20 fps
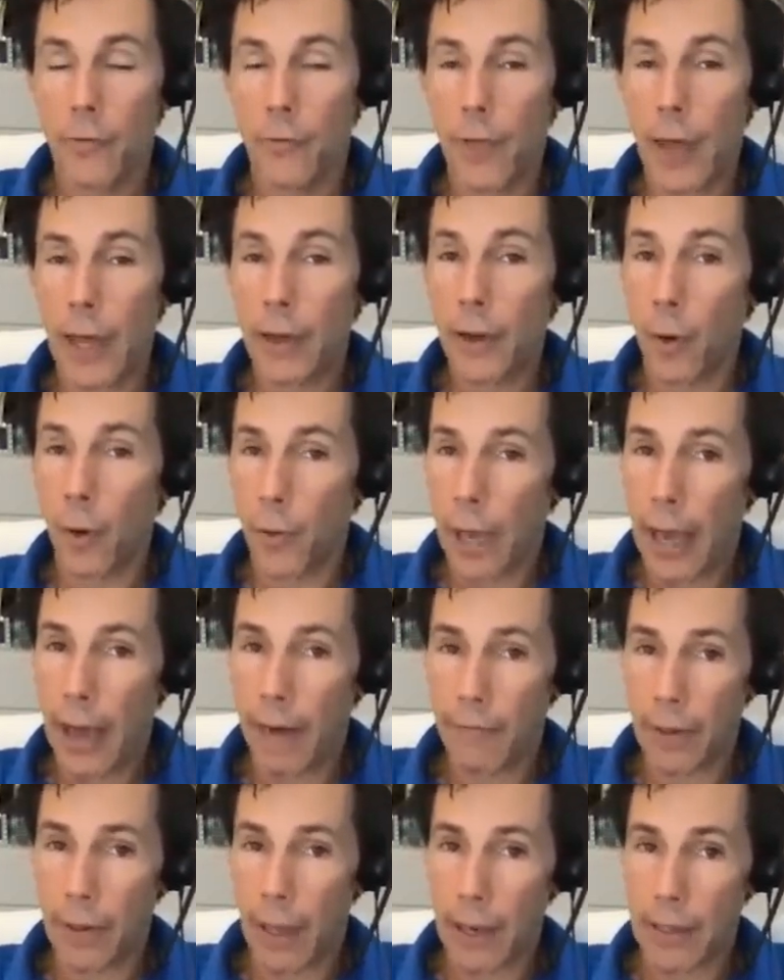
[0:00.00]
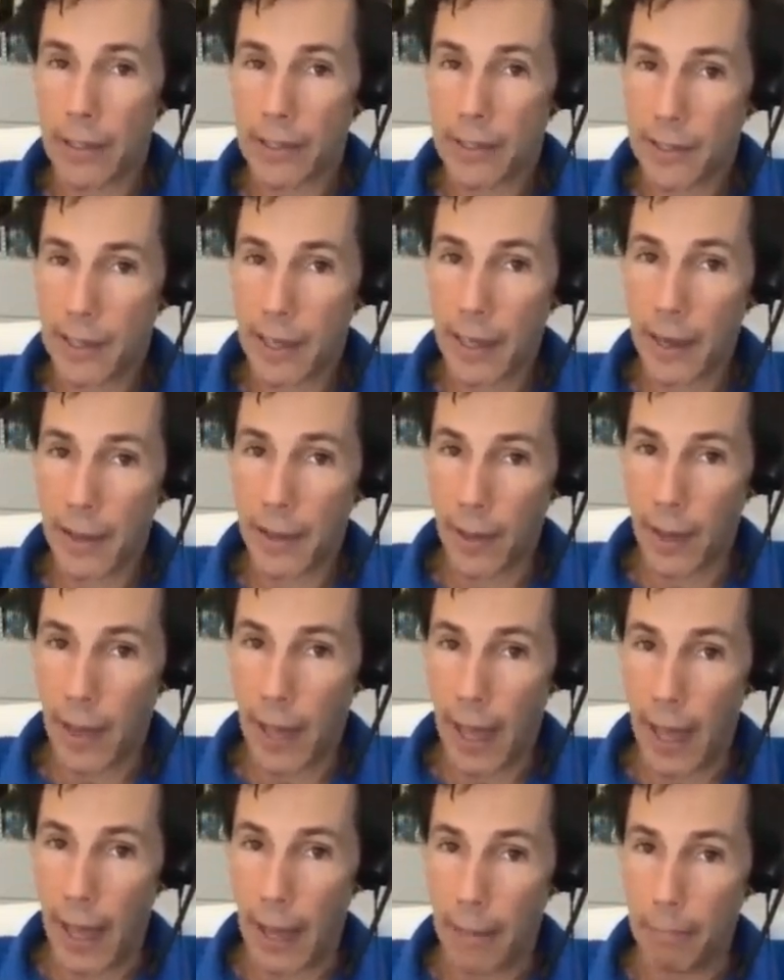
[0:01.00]
they don't have a lot of skin in the
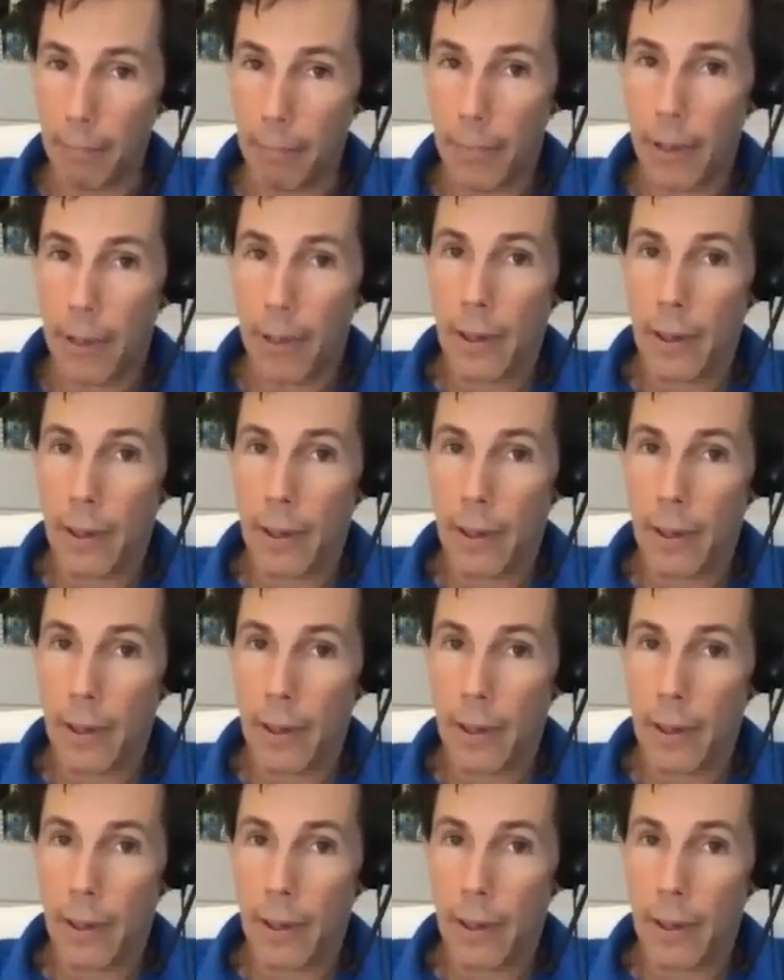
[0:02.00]
game.